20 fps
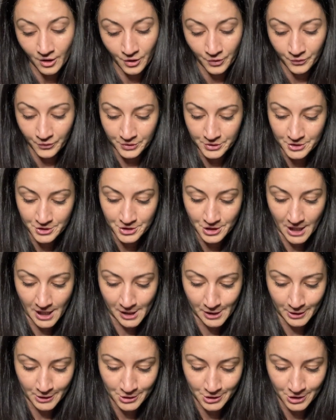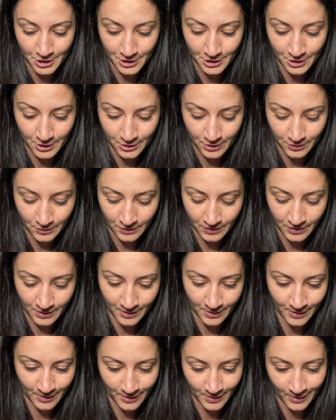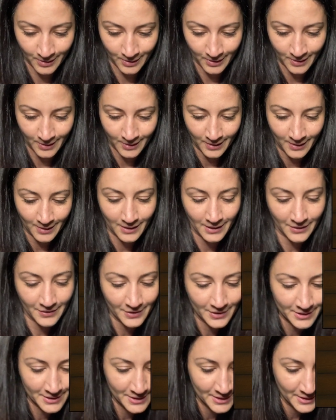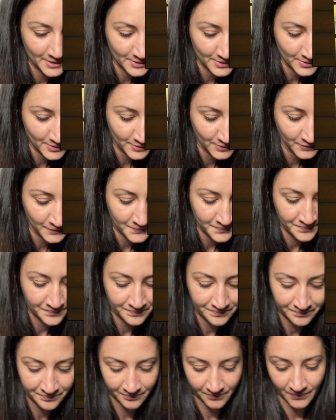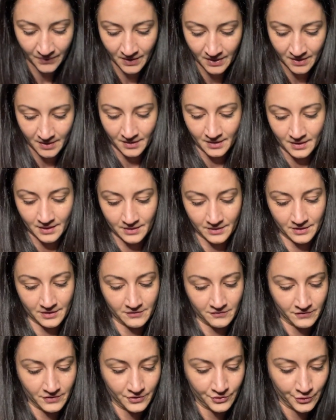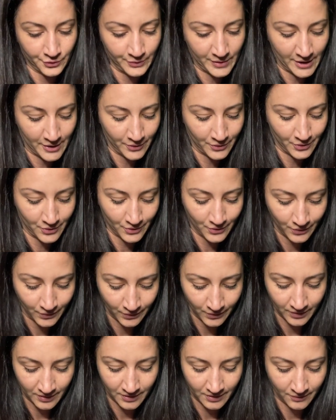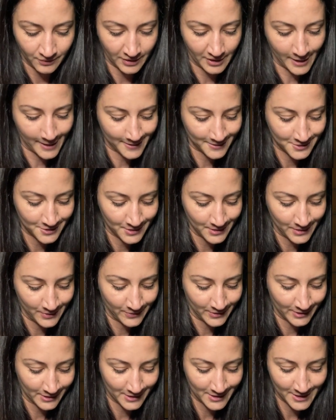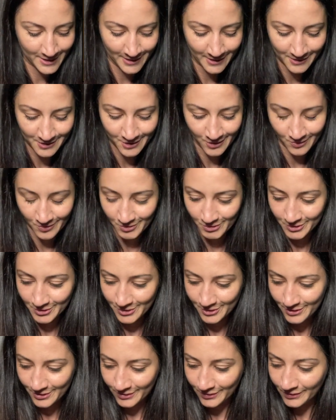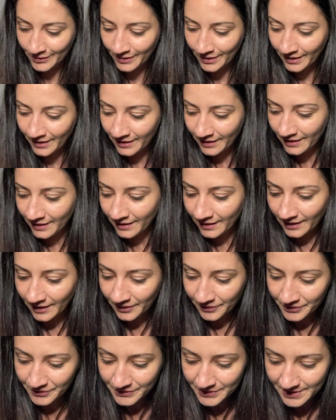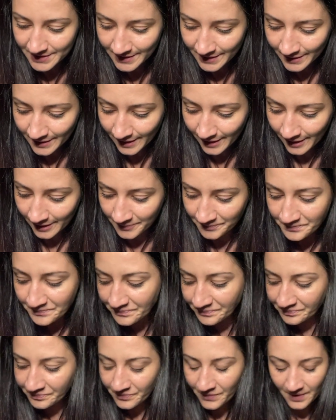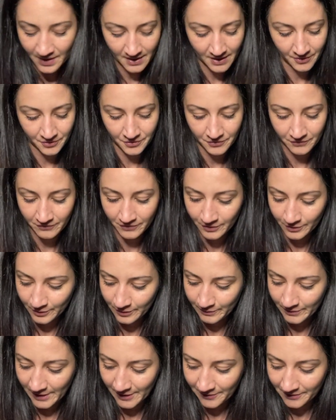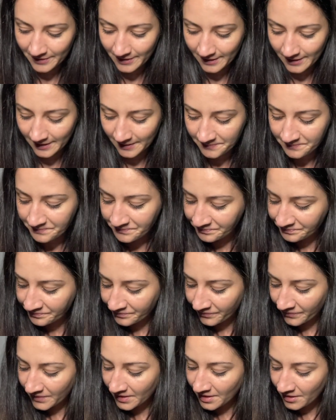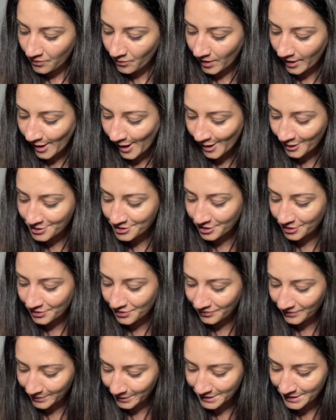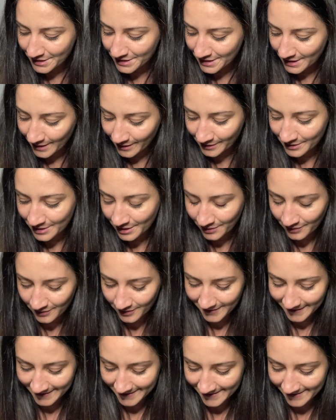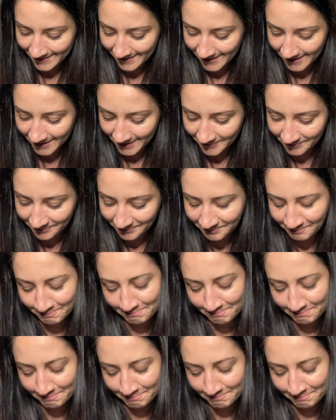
What's challenging you? How they see you? How they feel about you? what action they want to take towards you, how you see them, how you feel about them, what action you want to take towards them,